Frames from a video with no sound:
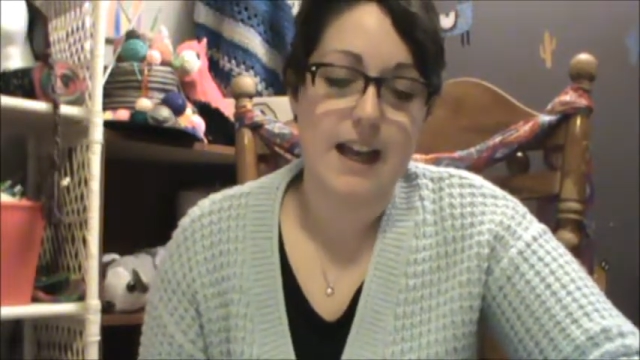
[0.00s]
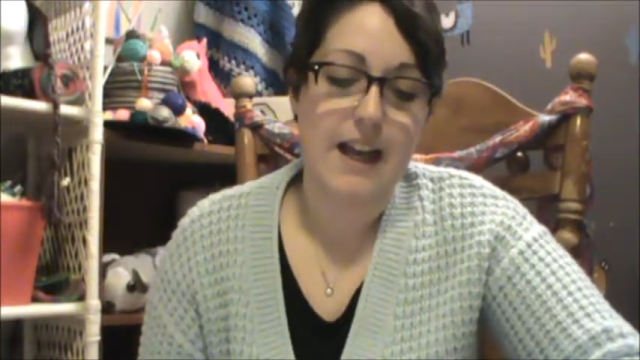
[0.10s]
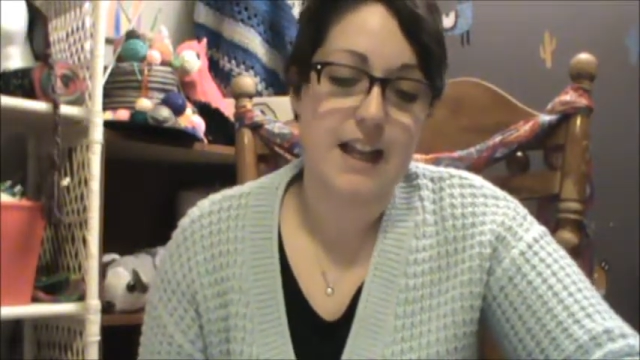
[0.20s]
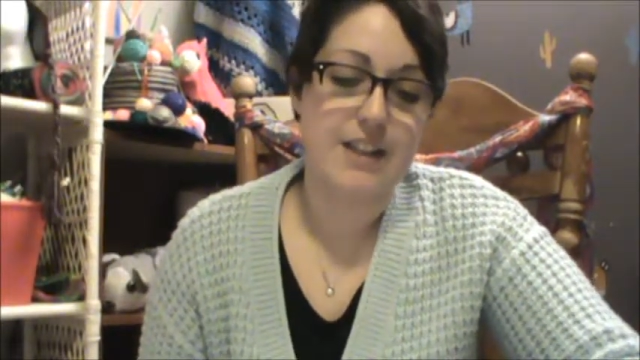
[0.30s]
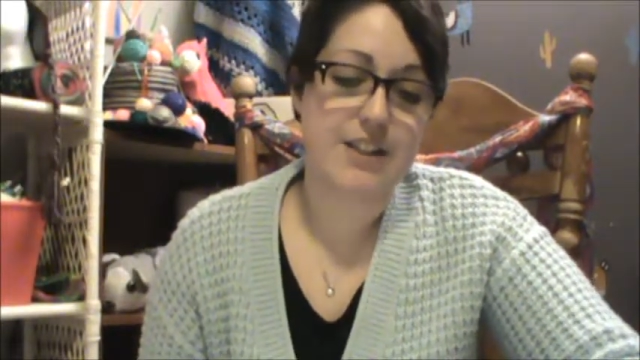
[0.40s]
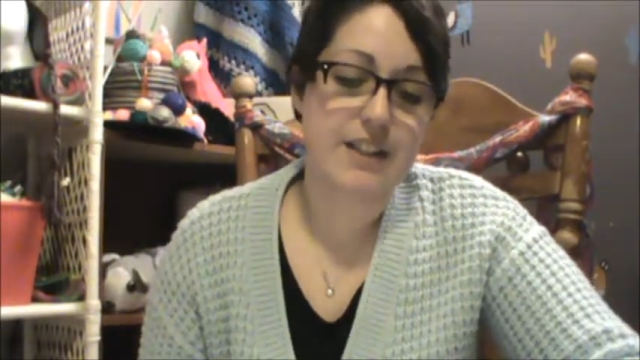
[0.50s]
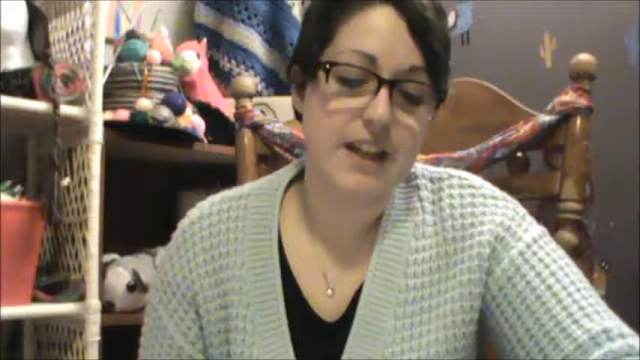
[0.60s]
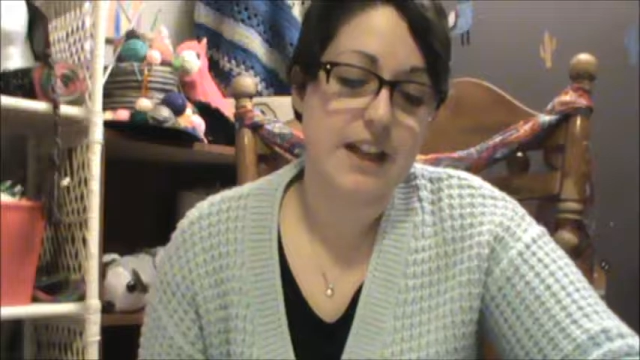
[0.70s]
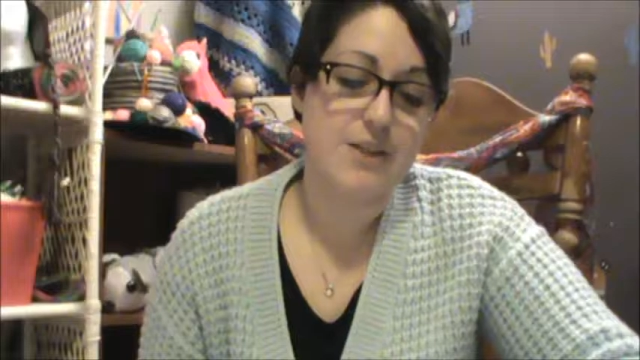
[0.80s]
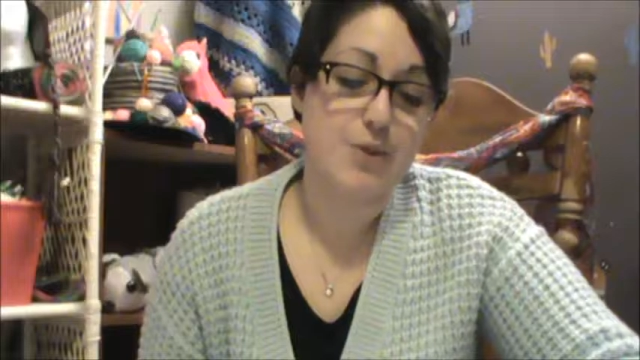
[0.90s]
and she
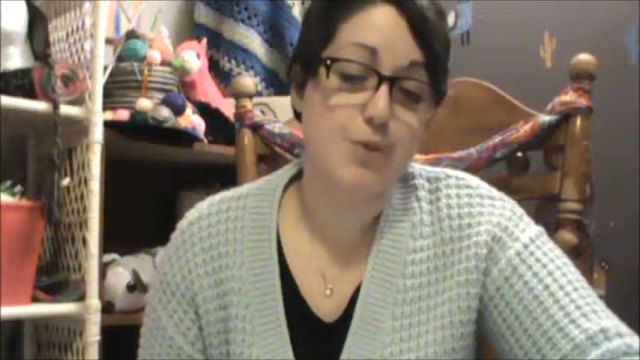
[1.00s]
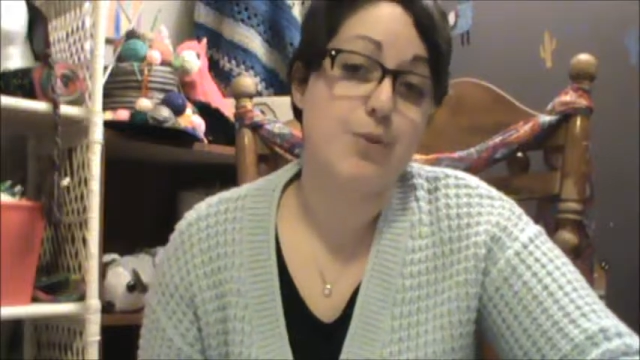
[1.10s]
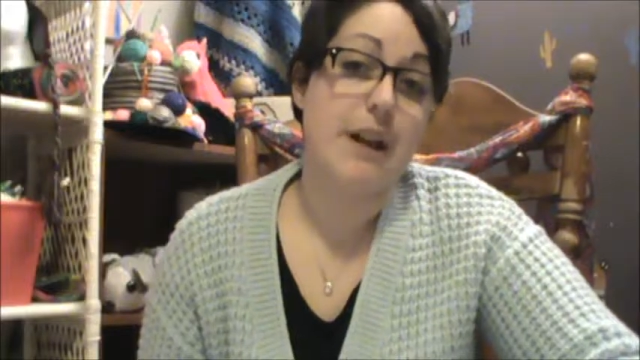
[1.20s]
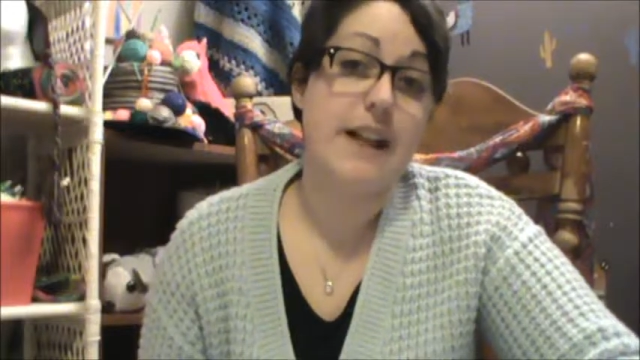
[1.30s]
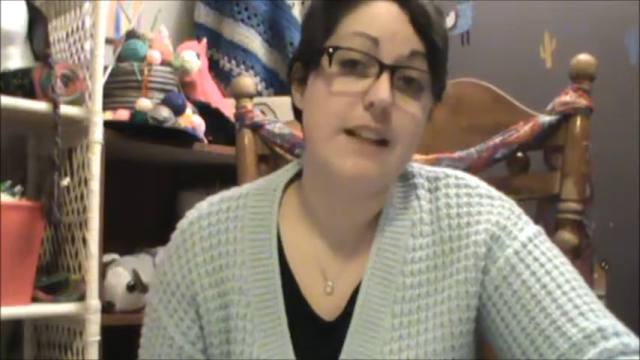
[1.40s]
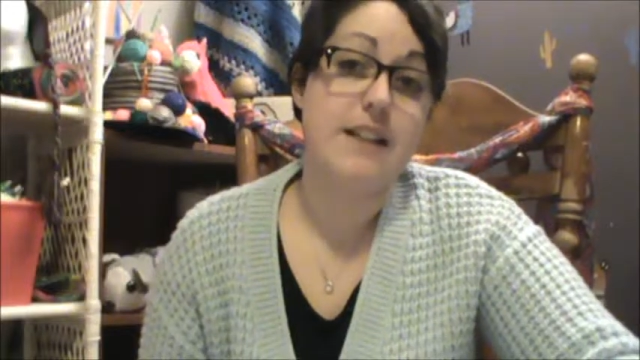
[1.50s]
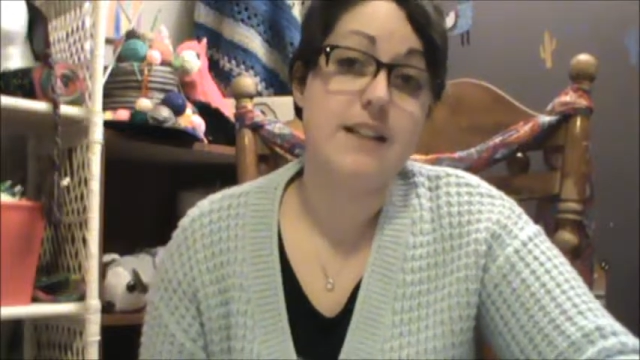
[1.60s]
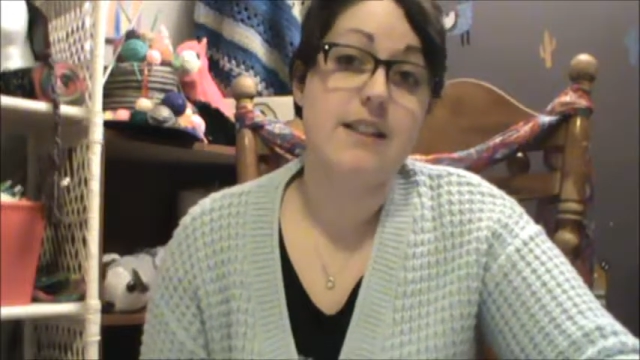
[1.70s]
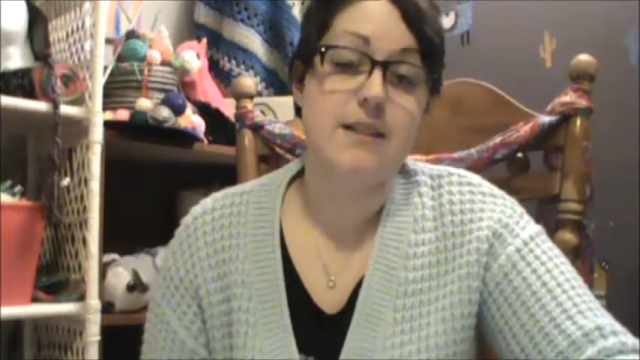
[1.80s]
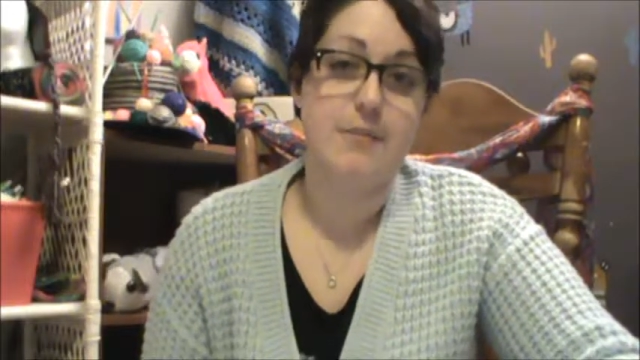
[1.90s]
has great
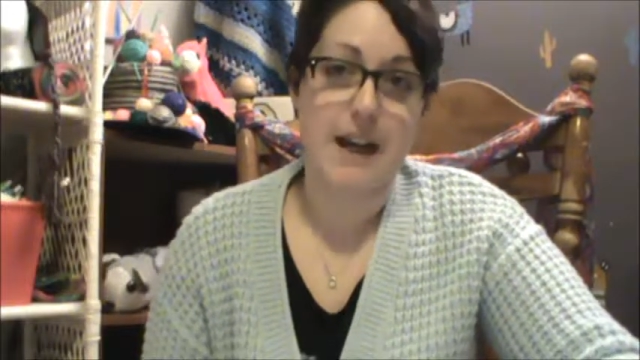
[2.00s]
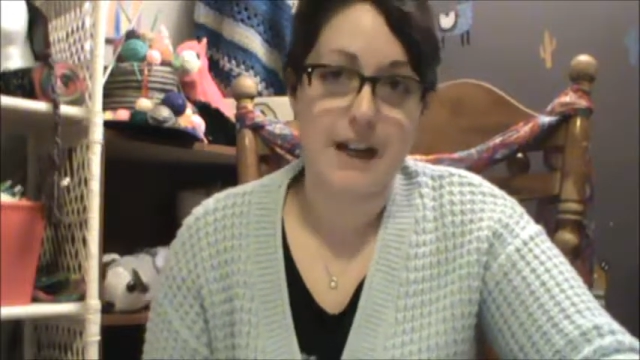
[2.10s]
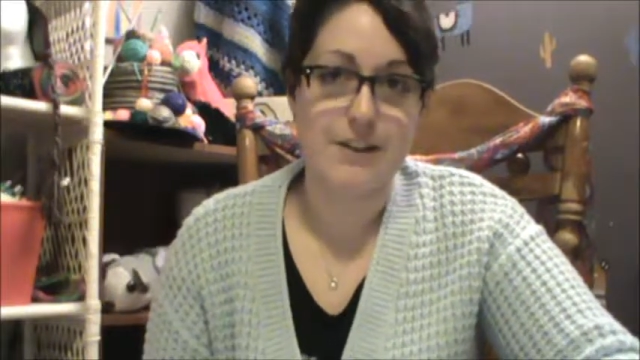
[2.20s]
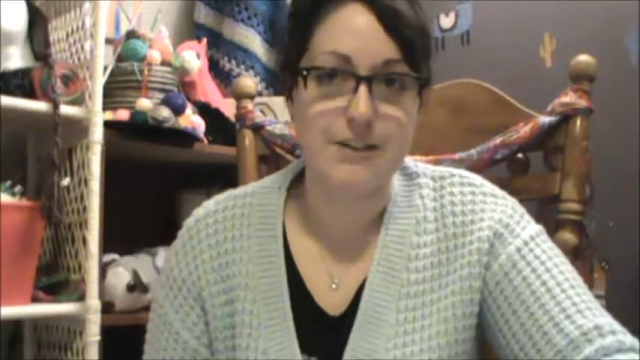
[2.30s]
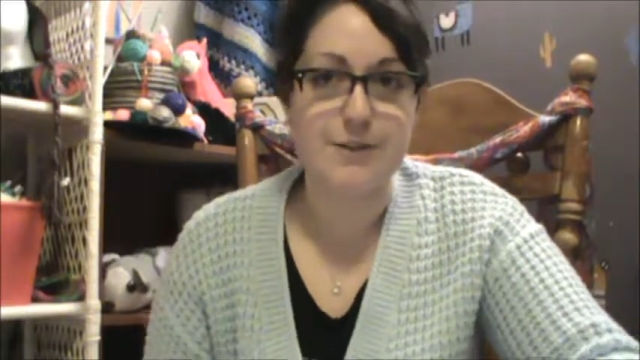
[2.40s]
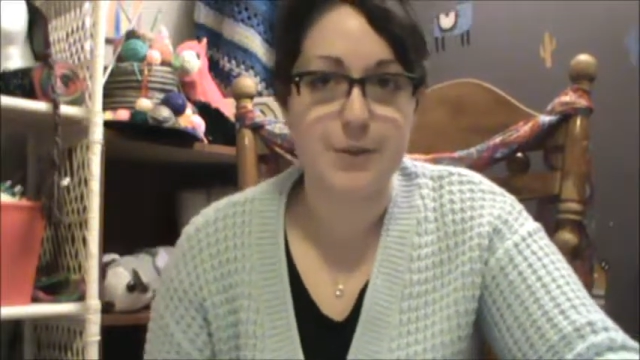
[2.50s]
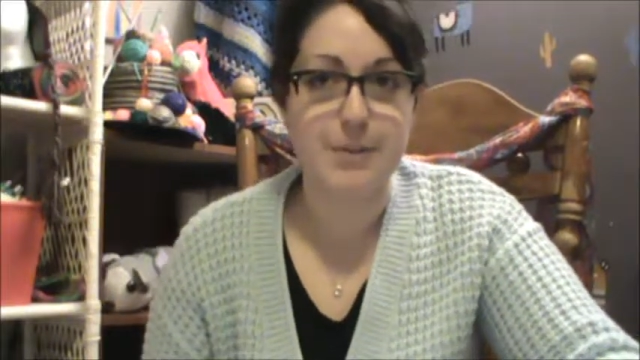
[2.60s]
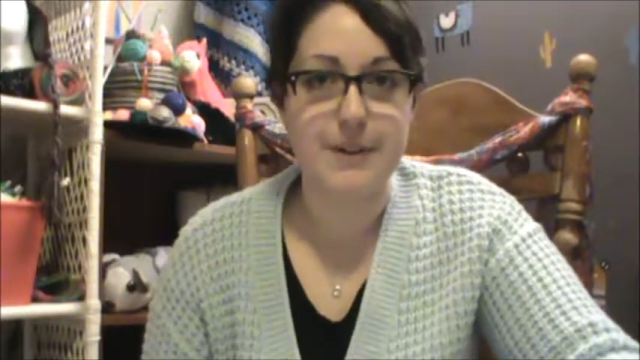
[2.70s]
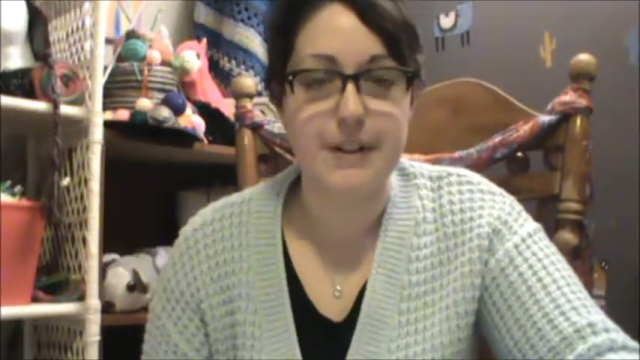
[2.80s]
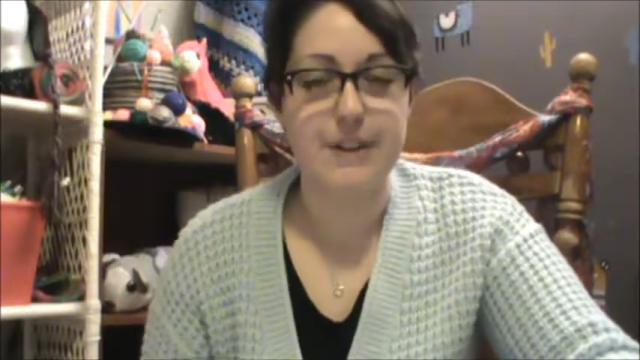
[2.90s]
patterns for
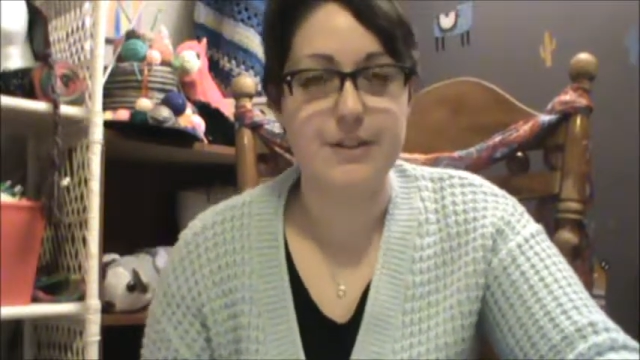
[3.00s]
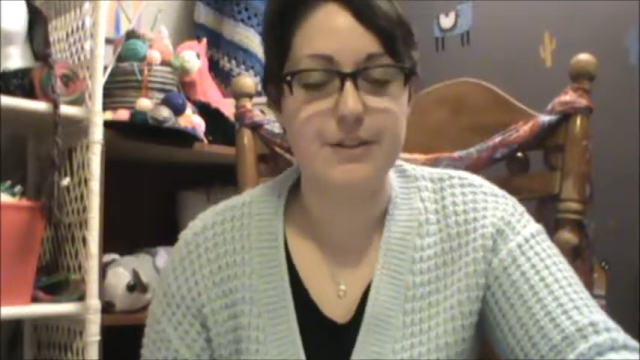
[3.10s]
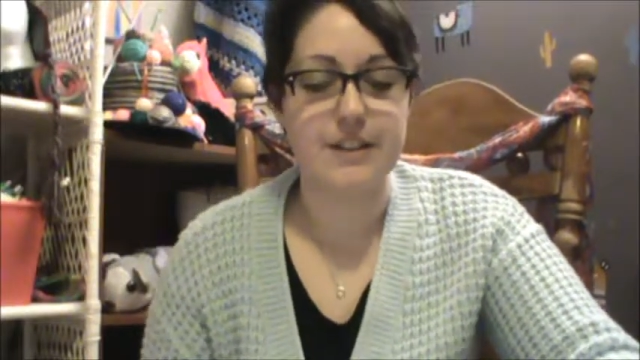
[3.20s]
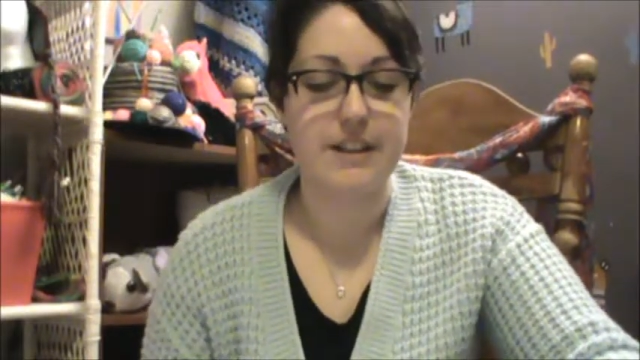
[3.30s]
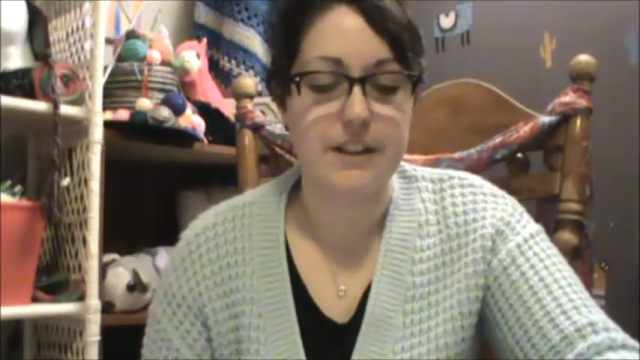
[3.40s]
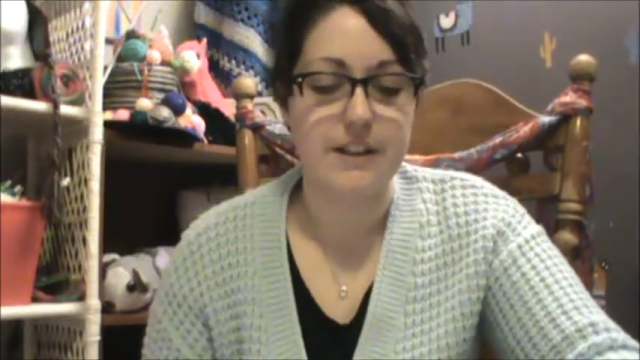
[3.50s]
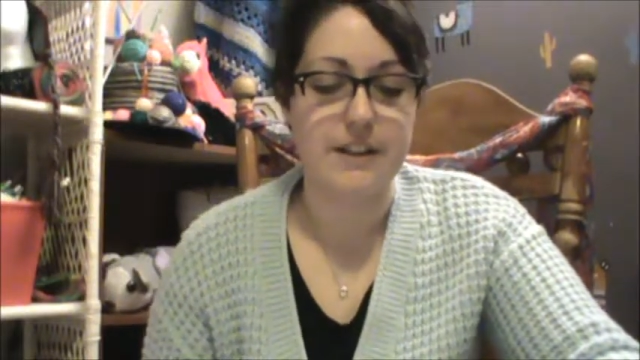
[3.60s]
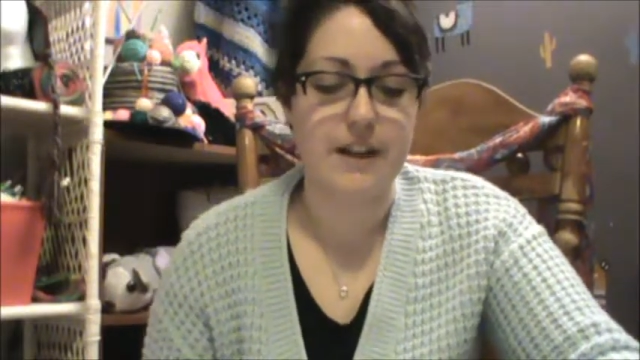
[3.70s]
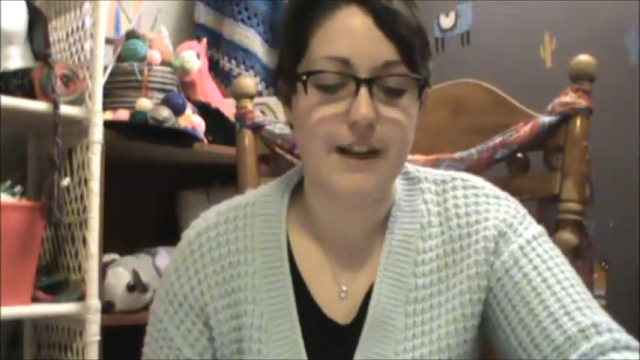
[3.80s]
beginners in